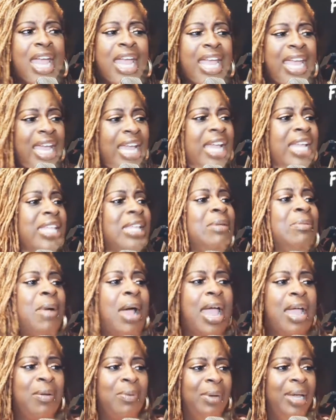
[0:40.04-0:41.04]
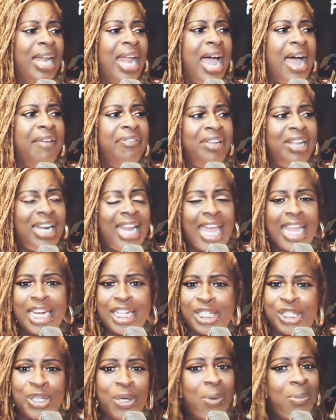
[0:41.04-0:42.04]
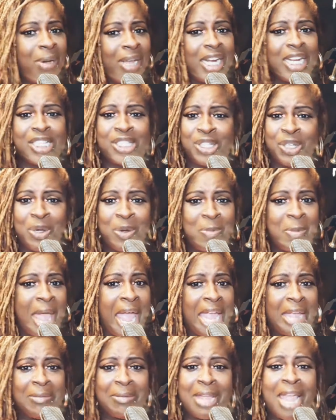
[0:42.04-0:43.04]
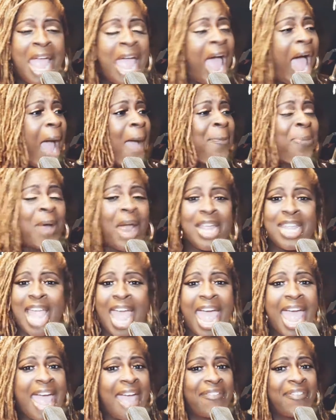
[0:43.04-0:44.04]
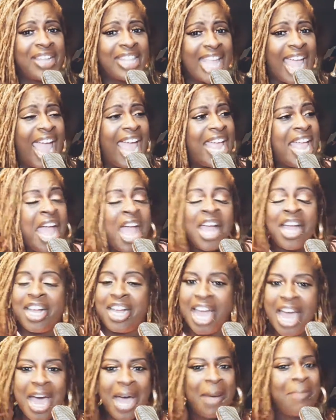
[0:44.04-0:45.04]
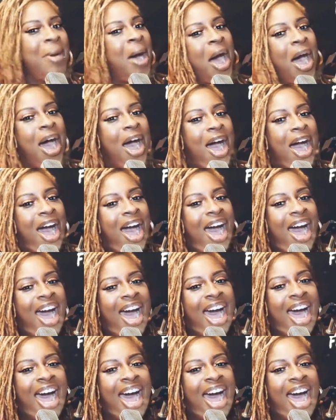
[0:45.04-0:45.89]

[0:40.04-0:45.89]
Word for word: Anyway, whatever. Let it do what it do, baby. I pray you're having a good morning.